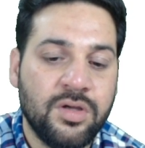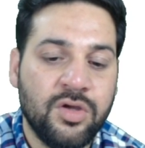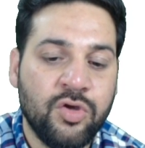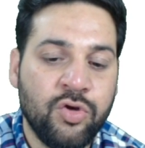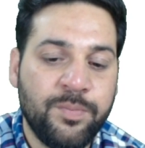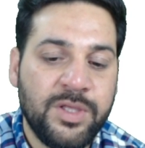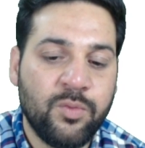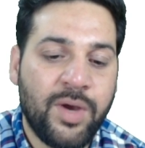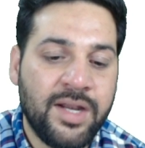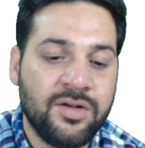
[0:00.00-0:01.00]
rupee
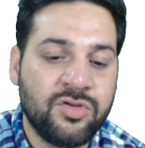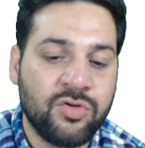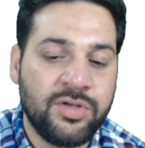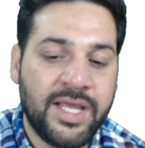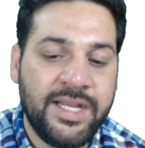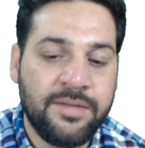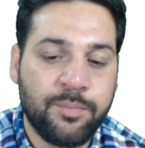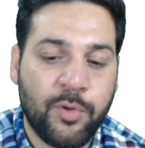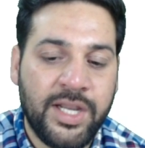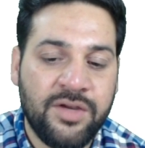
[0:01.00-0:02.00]
1. So
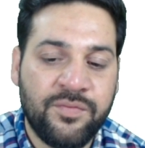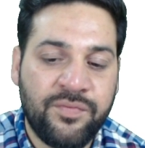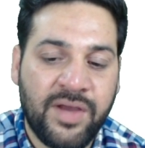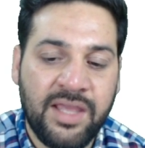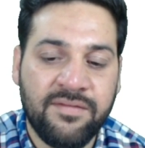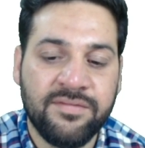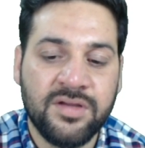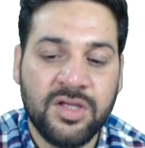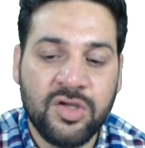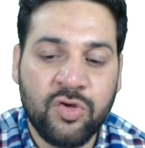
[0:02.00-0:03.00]
9.5
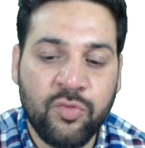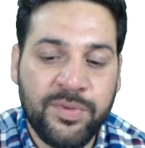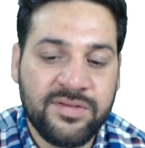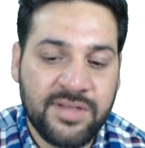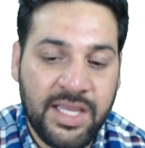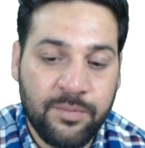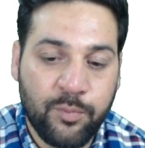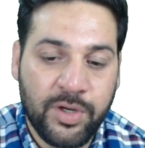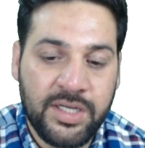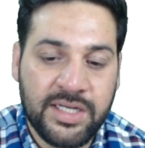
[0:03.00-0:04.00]
rupees,
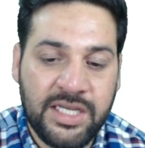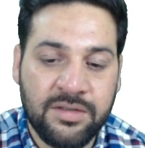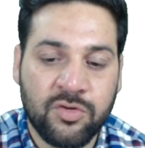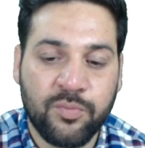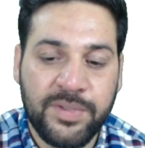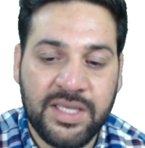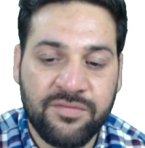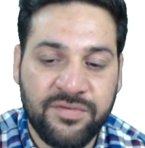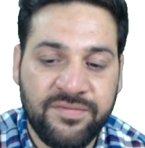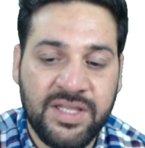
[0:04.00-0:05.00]
9.9 rupee
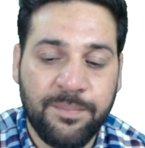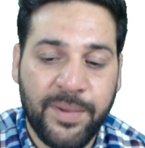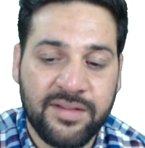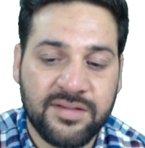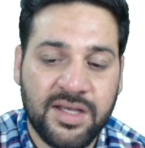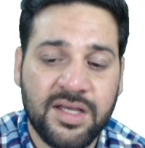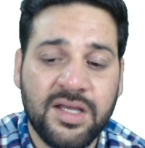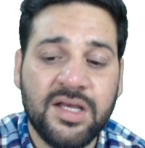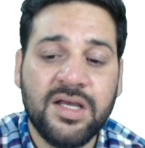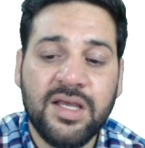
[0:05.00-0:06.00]
and 50 paisa
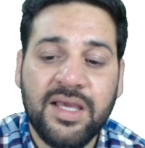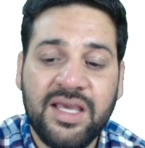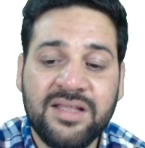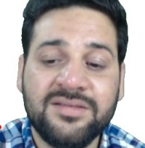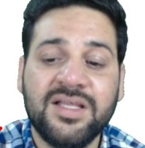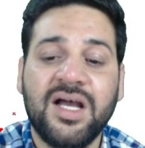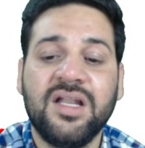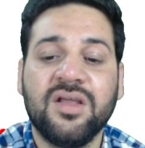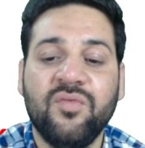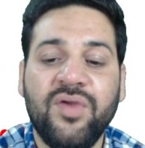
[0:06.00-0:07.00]
is
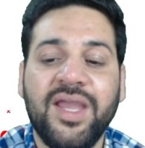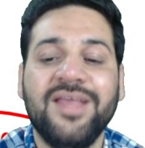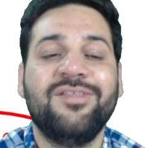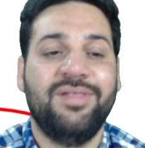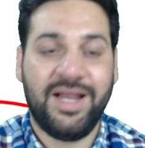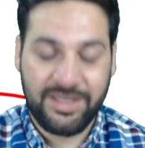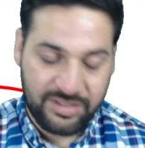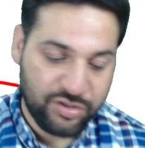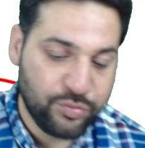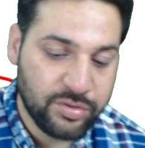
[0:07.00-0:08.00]
that wage that
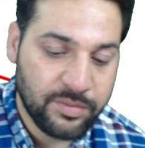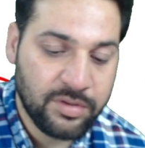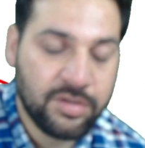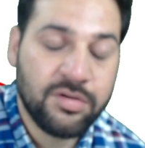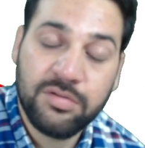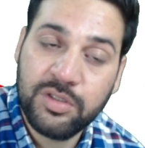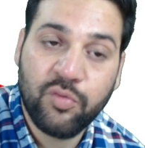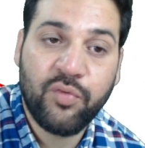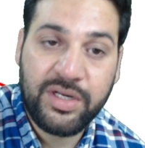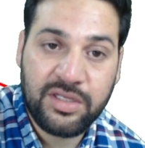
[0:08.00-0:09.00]
this
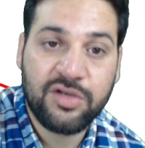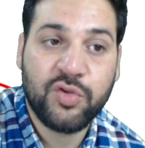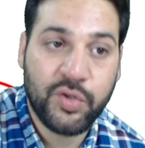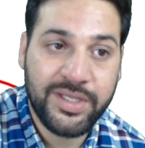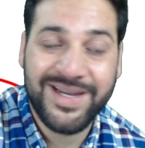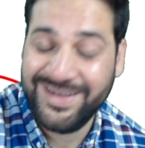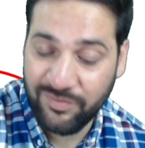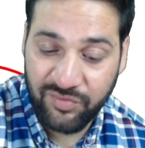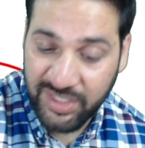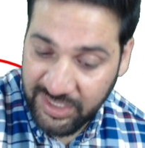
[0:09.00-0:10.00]
worker should get.
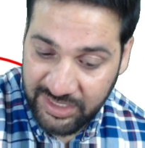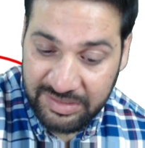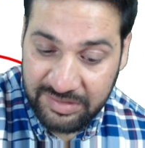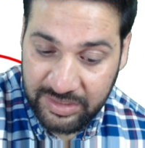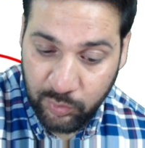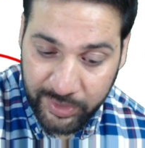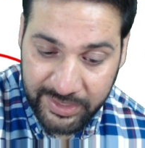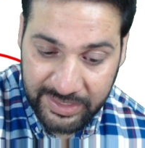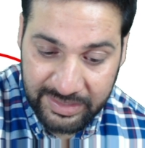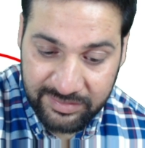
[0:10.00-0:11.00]
Very easy.
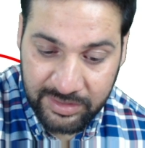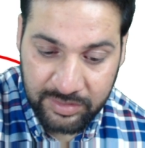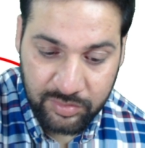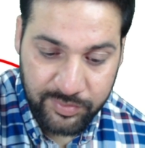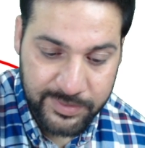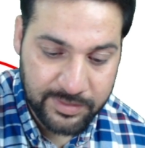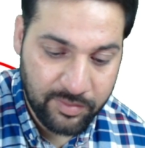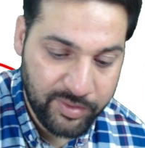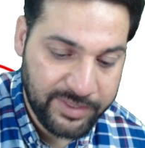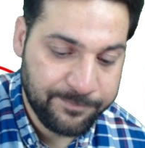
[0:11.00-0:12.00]
Quite easy question.
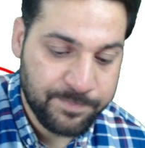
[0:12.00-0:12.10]
Okay.